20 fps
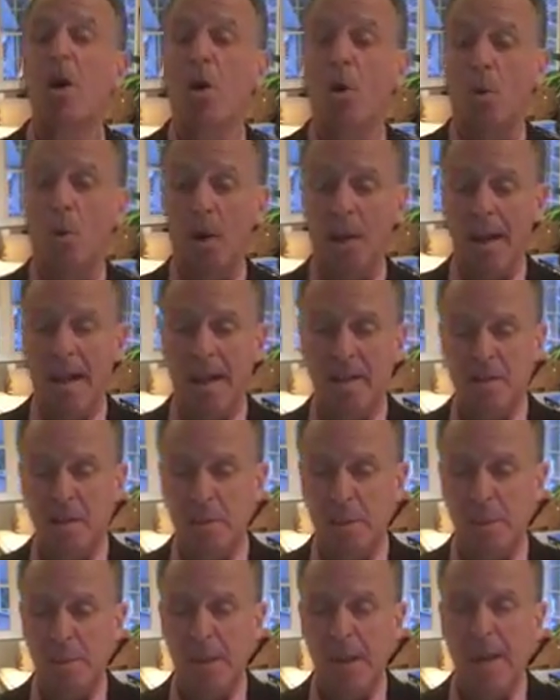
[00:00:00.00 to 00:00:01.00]
one has to
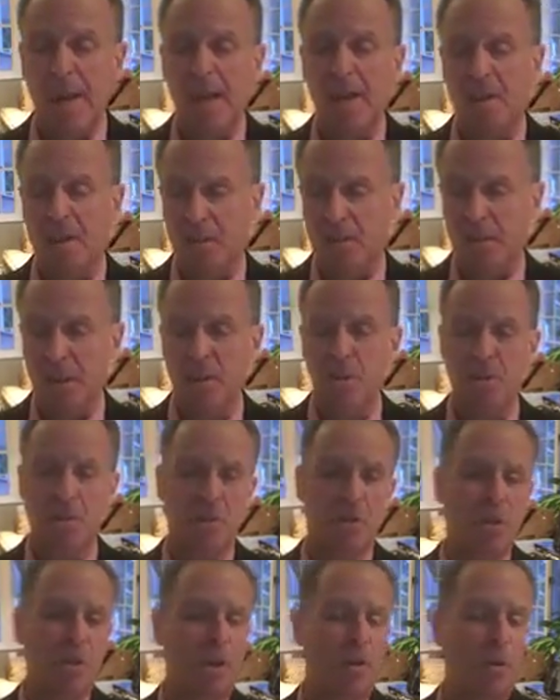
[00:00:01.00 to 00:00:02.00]
be paid,
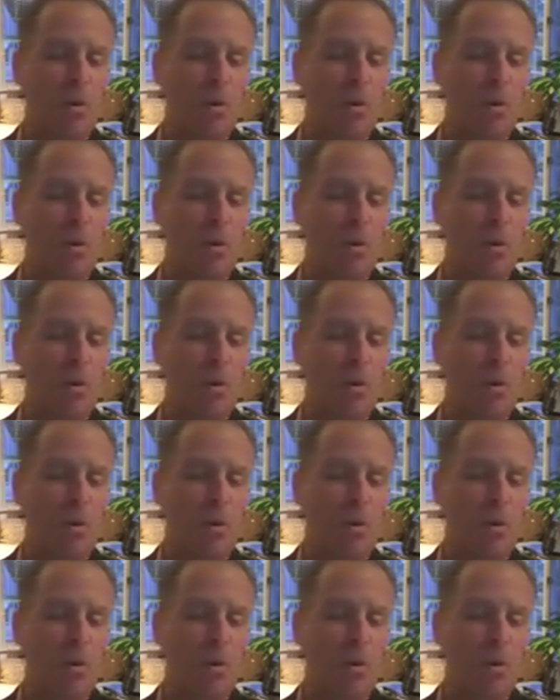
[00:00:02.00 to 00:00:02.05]
conventional,